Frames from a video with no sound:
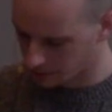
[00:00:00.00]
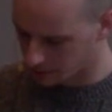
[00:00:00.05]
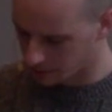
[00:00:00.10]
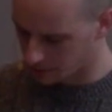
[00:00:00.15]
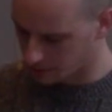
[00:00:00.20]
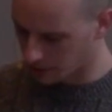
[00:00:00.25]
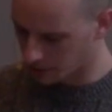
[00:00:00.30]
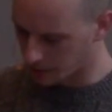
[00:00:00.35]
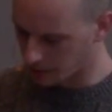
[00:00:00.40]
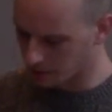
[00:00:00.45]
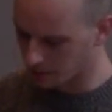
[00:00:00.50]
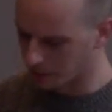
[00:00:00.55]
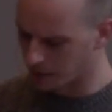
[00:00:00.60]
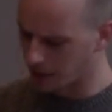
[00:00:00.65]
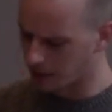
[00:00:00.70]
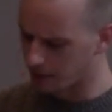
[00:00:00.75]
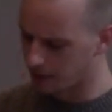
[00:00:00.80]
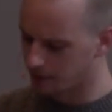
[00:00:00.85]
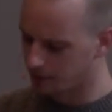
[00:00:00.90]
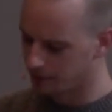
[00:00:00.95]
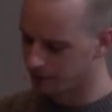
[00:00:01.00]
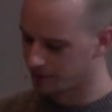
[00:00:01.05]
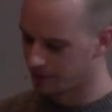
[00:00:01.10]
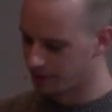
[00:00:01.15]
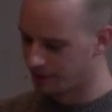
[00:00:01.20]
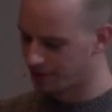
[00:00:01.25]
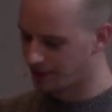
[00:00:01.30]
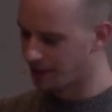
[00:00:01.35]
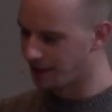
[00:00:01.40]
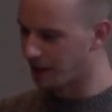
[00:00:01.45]
Talking about
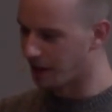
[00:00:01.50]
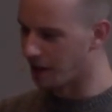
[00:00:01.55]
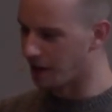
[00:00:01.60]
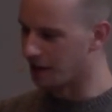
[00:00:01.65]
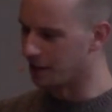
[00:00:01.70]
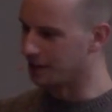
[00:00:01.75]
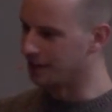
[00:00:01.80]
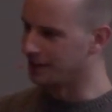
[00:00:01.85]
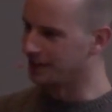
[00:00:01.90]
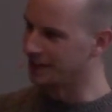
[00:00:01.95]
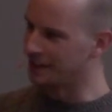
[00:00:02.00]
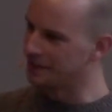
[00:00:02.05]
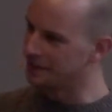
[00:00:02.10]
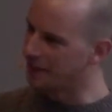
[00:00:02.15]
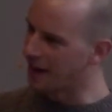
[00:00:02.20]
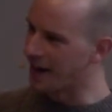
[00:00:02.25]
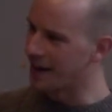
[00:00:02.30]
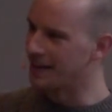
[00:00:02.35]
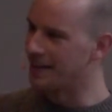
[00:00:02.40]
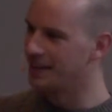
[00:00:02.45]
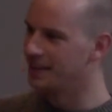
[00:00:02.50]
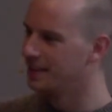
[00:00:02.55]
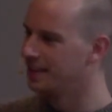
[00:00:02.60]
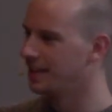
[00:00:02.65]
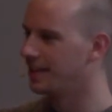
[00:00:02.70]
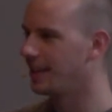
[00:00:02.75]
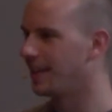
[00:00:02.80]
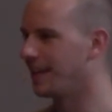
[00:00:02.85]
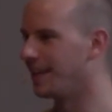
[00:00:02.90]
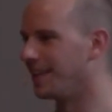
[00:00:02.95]
uh, Levi
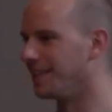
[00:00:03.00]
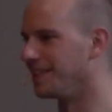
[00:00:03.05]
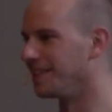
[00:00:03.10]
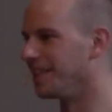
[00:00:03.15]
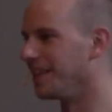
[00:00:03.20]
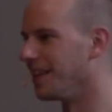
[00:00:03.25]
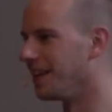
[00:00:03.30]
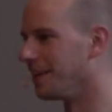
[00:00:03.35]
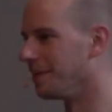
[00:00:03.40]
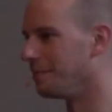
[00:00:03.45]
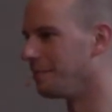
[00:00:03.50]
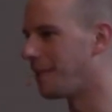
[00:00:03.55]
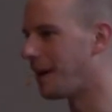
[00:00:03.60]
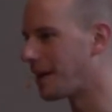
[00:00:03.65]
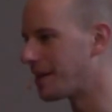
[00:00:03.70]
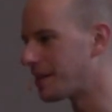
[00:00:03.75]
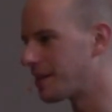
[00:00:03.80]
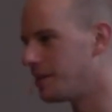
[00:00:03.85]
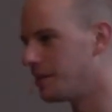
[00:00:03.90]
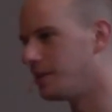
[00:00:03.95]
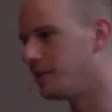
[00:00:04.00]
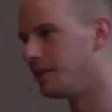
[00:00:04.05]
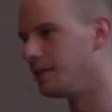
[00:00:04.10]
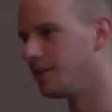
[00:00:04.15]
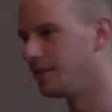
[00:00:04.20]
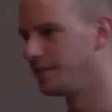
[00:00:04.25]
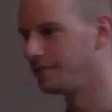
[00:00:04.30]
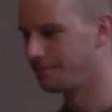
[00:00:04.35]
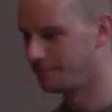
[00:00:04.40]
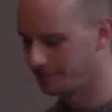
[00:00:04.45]
and uh, Michael
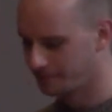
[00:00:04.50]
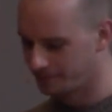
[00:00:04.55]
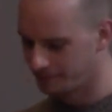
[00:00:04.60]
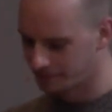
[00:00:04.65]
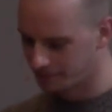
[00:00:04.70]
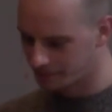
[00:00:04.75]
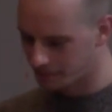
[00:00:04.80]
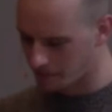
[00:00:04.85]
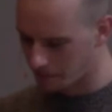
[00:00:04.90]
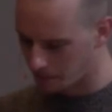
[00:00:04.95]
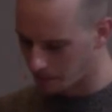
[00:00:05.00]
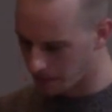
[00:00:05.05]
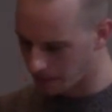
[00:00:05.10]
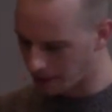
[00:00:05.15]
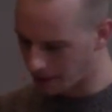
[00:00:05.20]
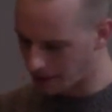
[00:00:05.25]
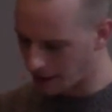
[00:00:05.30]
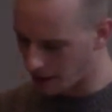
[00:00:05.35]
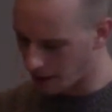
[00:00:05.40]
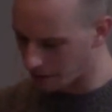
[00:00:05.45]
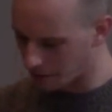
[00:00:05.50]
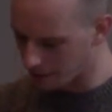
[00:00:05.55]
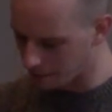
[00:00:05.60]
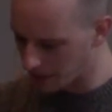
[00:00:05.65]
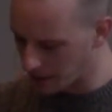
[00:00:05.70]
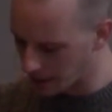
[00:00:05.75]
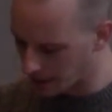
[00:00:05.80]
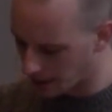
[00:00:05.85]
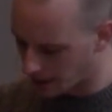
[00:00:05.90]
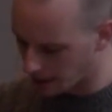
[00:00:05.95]
and how they
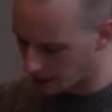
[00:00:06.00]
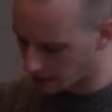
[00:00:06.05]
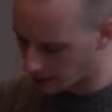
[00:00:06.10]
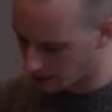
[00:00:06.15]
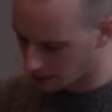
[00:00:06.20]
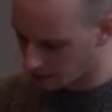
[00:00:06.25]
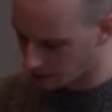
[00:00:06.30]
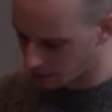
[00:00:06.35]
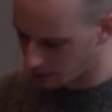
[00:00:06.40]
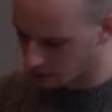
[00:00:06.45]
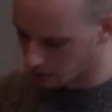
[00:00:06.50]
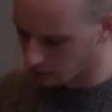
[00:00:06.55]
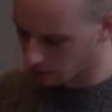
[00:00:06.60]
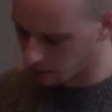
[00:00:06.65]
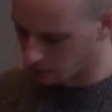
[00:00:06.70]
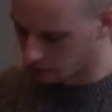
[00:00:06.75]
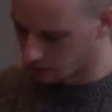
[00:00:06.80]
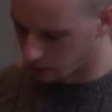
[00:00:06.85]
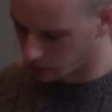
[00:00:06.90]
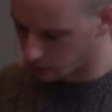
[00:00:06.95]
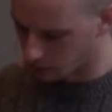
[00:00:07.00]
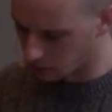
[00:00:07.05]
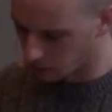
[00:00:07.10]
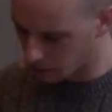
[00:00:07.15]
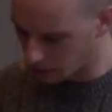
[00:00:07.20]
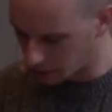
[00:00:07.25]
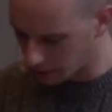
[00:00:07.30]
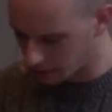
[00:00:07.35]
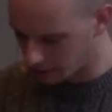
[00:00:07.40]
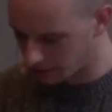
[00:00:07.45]
may not
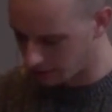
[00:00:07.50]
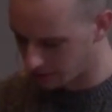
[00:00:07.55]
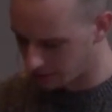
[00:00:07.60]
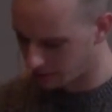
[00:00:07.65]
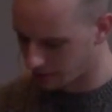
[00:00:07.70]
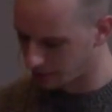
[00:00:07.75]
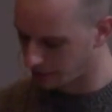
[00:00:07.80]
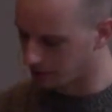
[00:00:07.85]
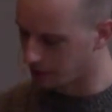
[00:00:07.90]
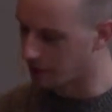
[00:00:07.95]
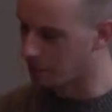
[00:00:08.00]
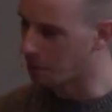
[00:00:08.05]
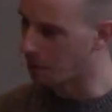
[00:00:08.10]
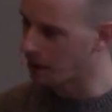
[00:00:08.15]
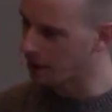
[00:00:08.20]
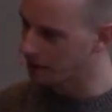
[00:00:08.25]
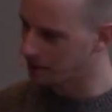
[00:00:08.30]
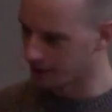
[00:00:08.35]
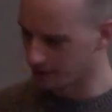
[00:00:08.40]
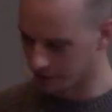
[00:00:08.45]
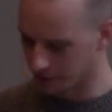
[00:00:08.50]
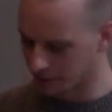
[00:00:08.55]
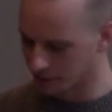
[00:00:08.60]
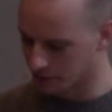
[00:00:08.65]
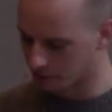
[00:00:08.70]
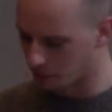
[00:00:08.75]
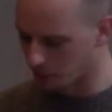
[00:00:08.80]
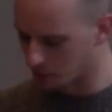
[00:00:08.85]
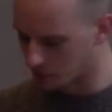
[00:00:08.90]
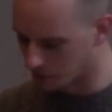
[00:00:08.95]
look the part that they're
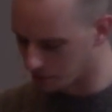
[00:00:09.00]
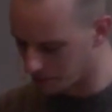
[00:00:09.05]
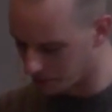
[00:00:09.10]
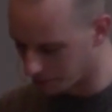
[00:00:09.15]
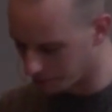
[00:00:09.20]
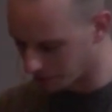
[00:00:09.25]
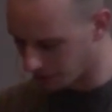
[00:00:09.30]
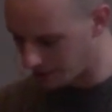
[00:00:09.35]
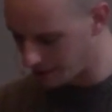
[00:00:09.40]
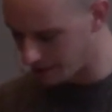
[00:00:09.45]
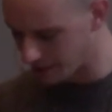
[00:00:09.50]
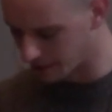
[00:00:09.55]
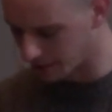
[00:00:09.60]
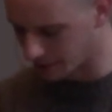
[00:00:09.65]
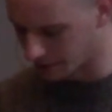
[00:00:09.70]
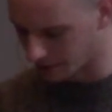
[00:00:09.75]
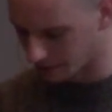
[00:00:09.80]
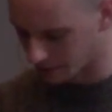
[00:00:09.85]
supposed to be playing.